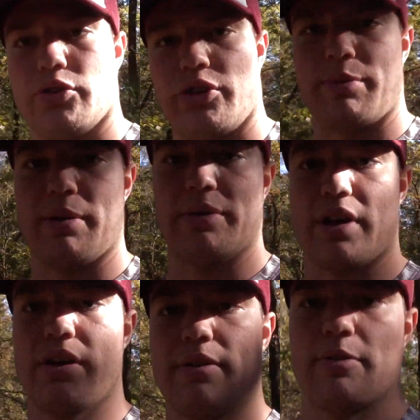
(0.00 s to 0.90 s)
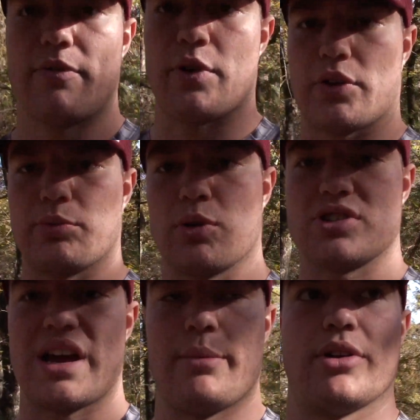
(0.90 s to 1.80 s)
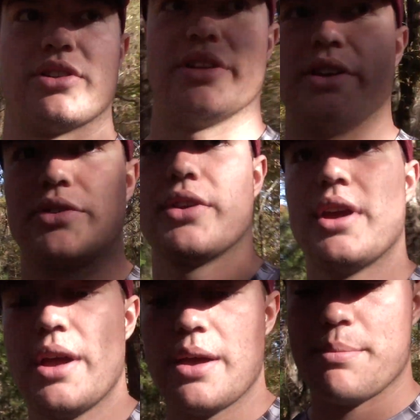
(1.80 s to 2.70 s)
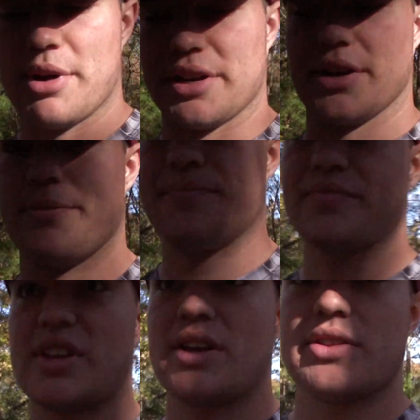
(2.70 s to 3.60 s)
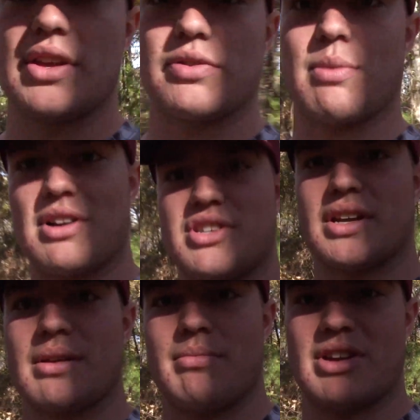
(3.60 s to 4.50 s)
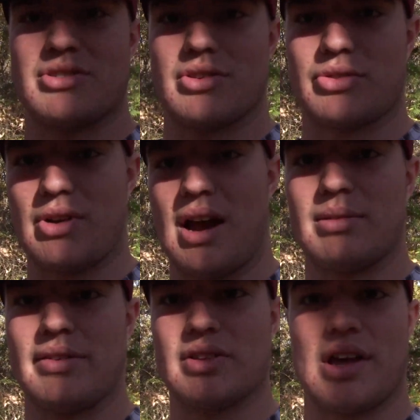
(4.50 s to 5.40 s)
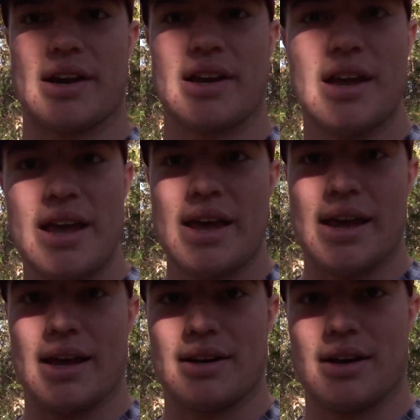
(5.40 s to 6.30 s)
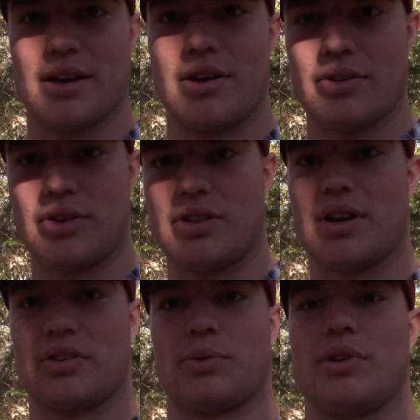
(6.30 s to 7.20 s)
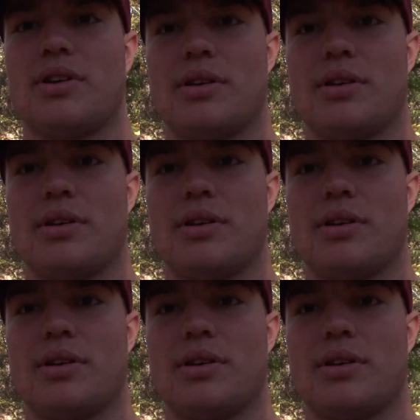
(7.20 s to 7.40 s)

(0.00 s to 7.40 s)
so I'll be able to focus more time onto this. But thanks for watching. Make sure to subscribe, leave a like, and see you in the next one.